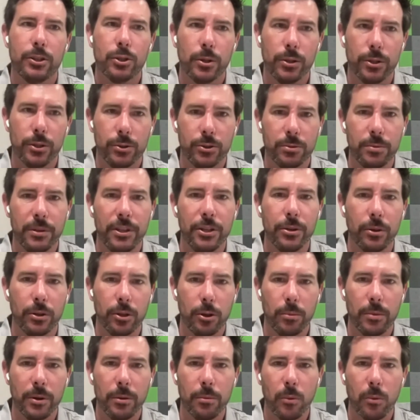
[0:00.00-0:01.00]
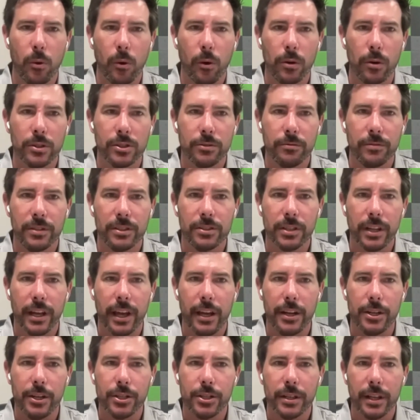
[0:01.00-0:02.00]
introduced me to a little bit more
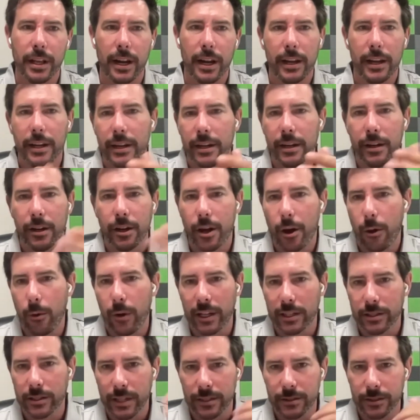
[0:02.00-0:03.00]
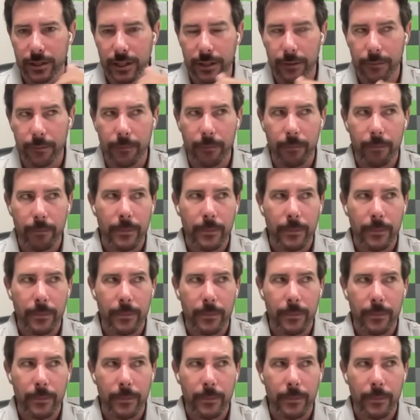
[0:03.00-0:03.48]
sophistication that I didn't know existed.